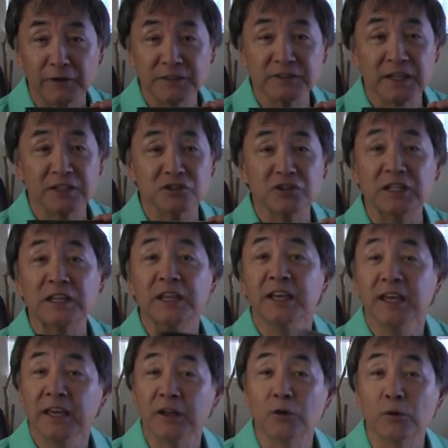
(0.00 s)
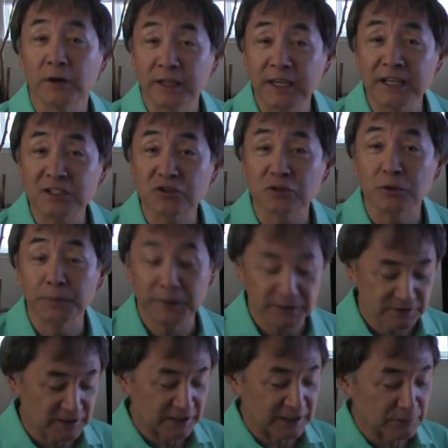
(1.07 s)
It's actually an orchestral
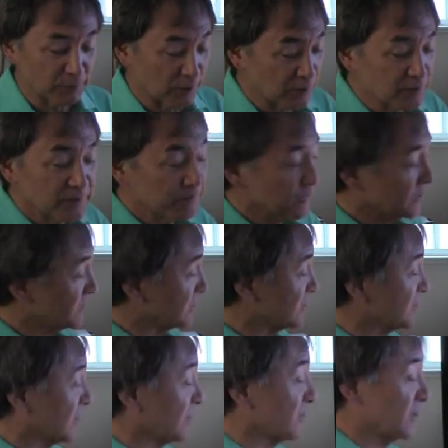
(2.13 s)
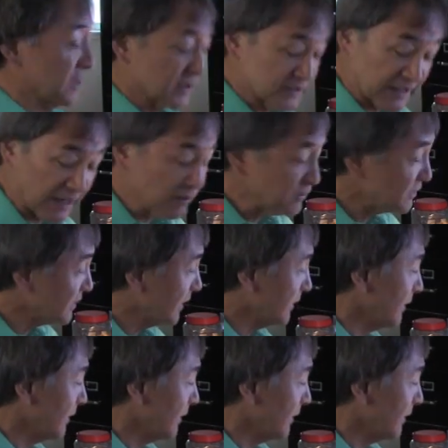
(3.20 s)
piece that he wrote to start things out.